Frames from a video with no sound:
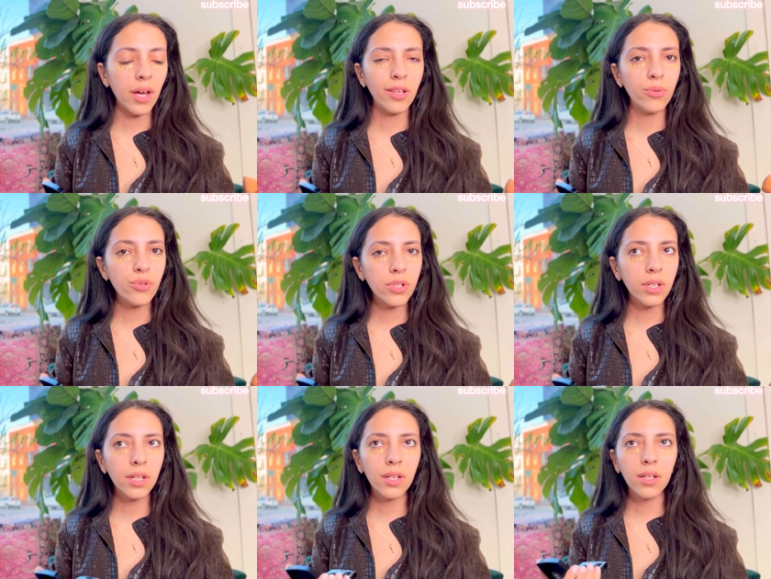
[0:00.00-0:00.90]
I
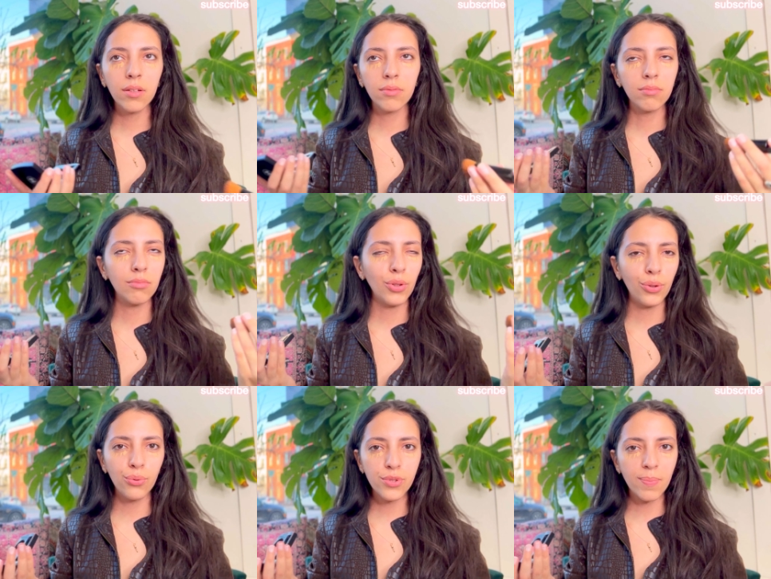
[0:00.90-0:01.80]
usually
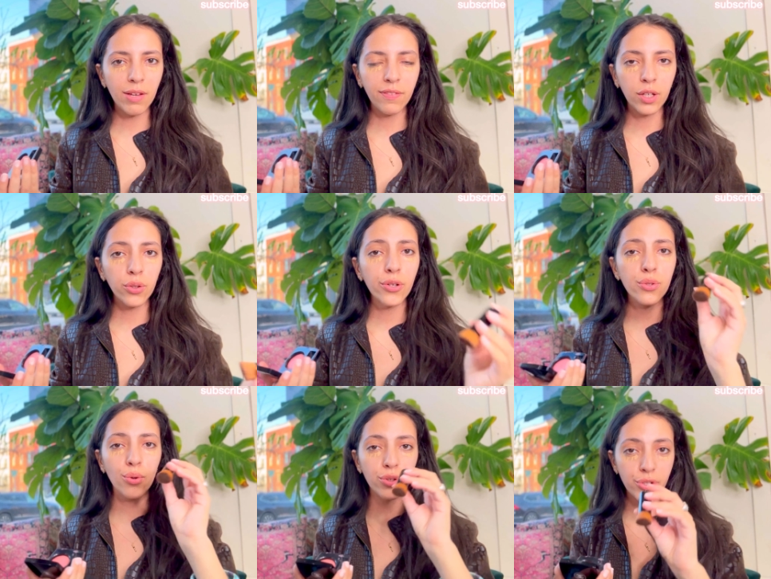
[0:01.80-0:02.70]
use my
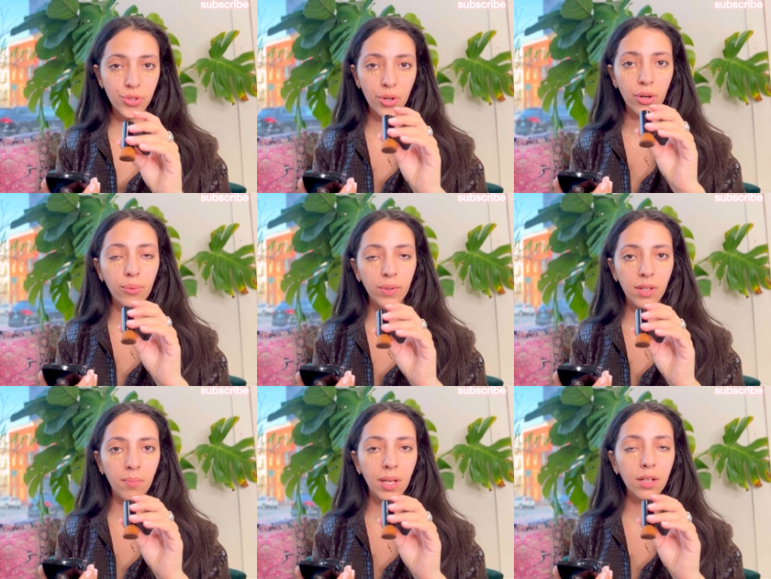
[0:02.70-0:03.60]
fingers or start
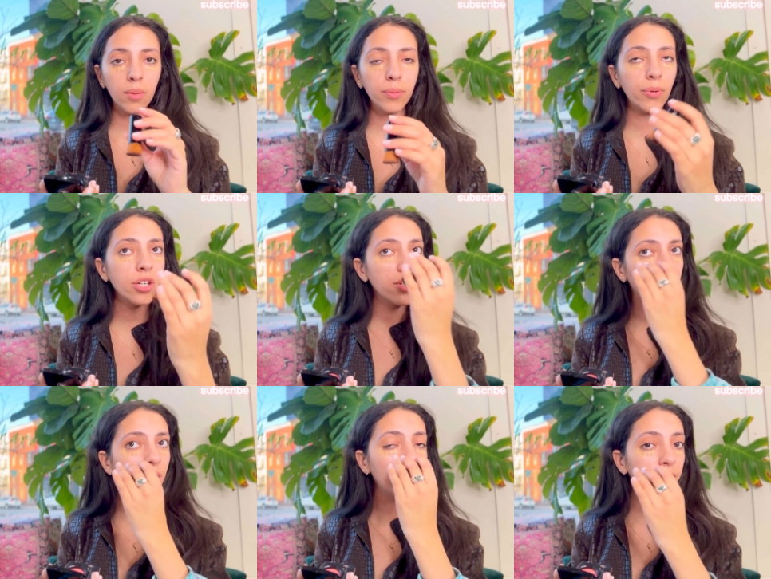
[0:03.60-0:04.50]
with a makeup brush
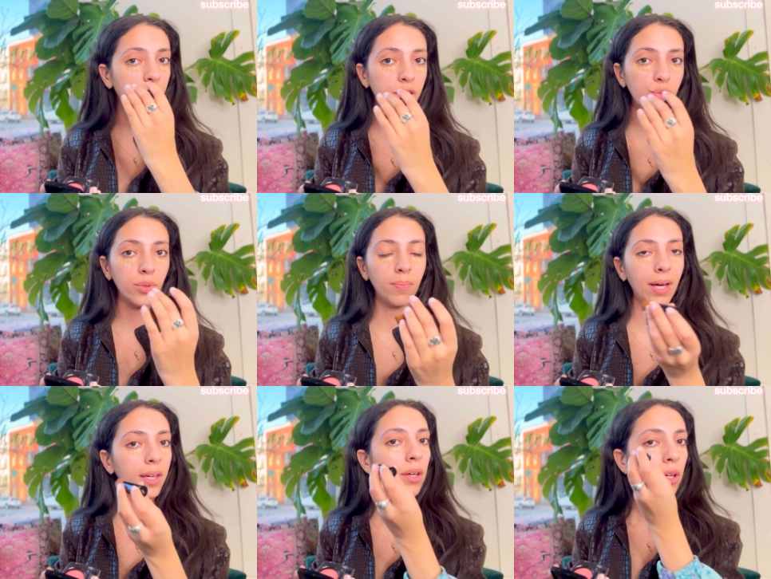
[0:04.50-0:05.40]
and then finish with
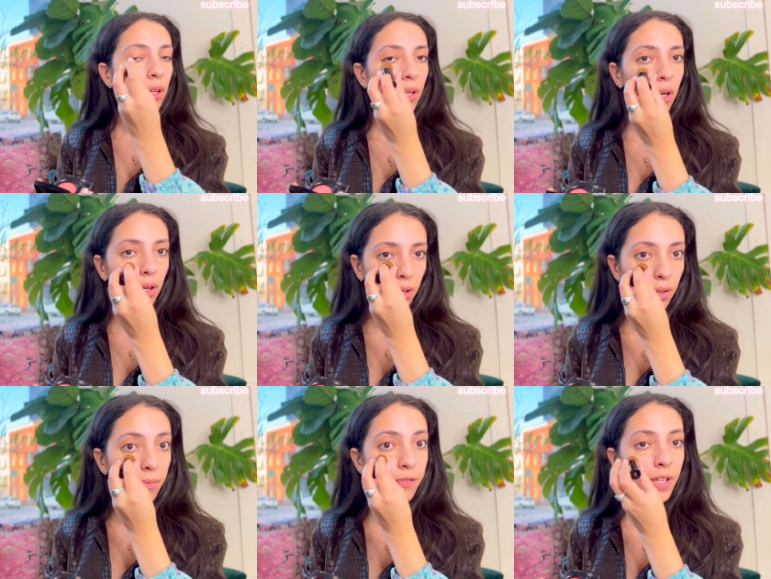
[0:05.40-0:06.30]
my
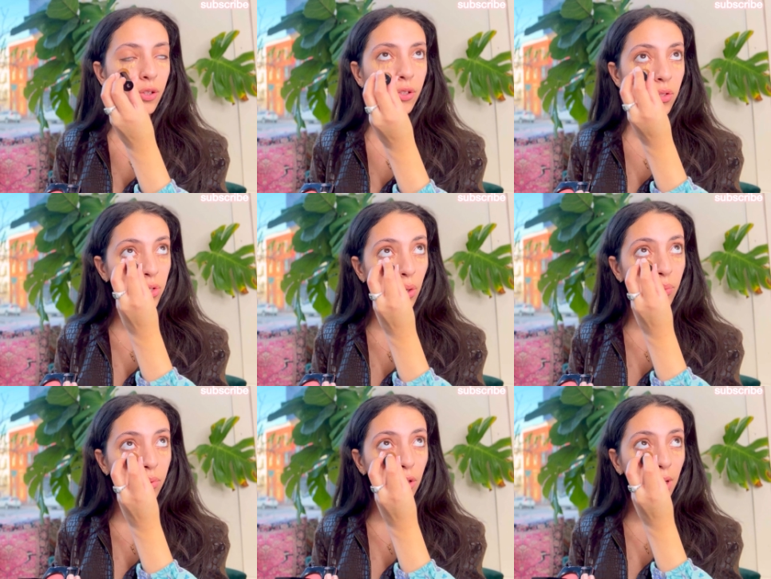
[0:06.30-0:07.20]
fingers.
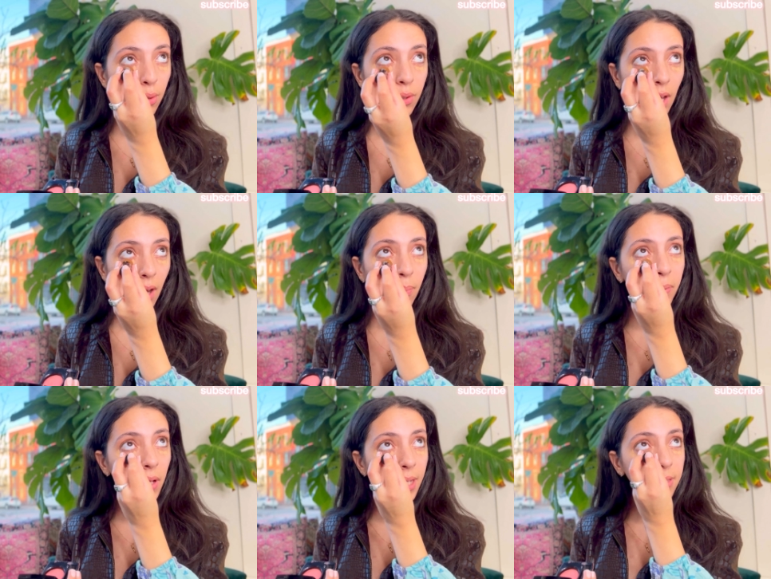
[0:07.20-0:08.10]
So look up
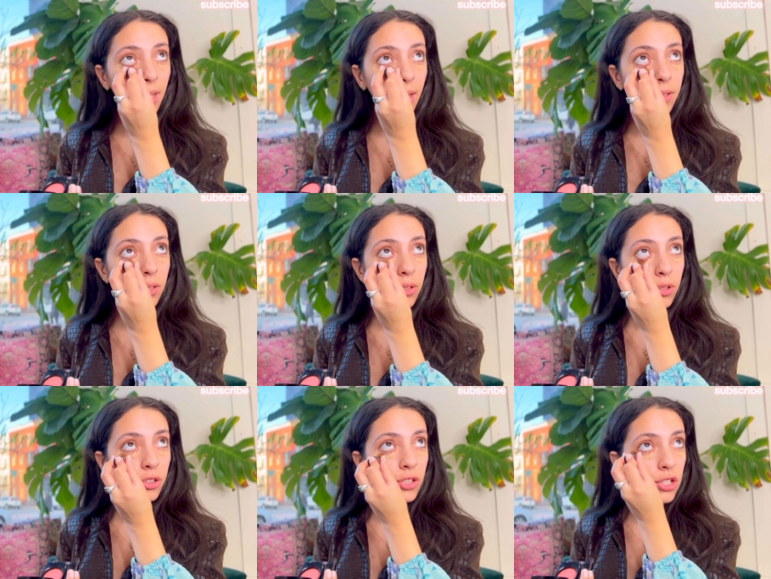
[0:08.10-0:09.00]
and then
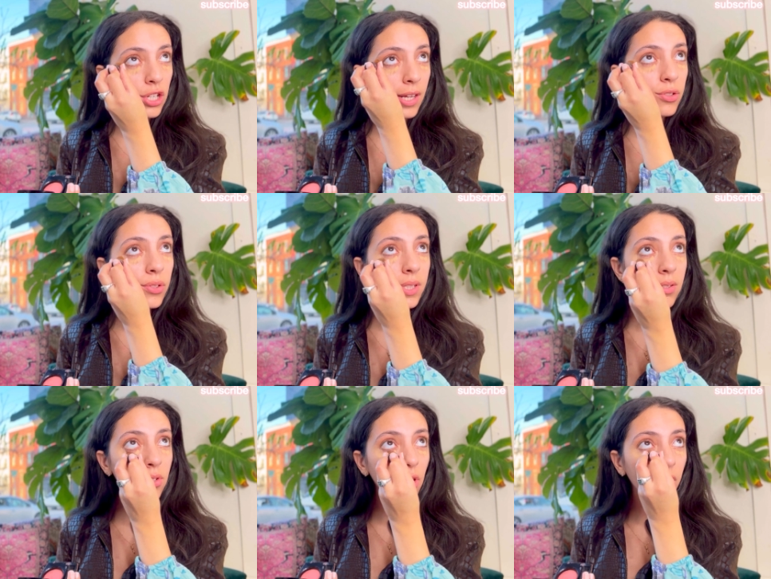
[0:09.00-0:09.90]
gently
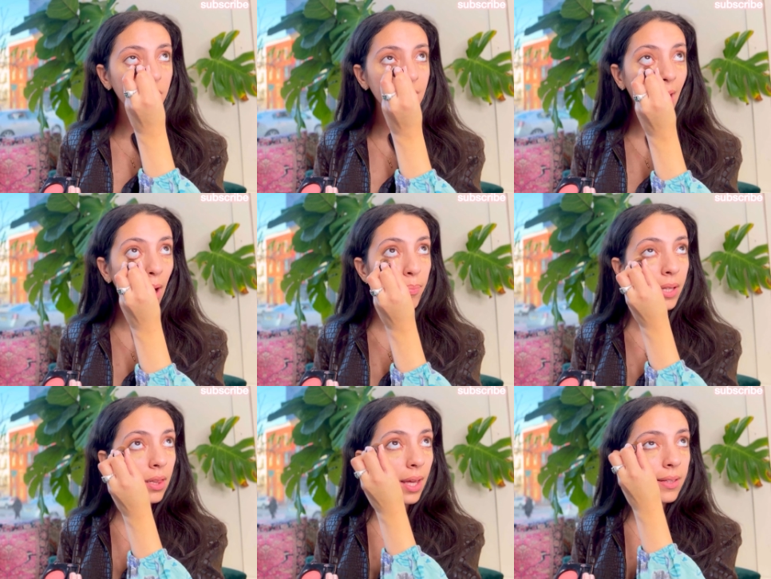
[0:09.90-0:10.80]
start
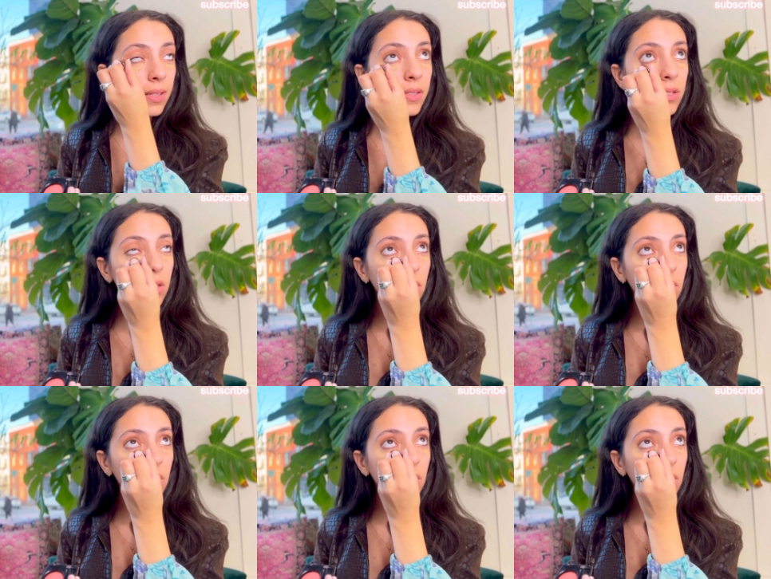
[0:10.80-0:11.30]
tapping like this.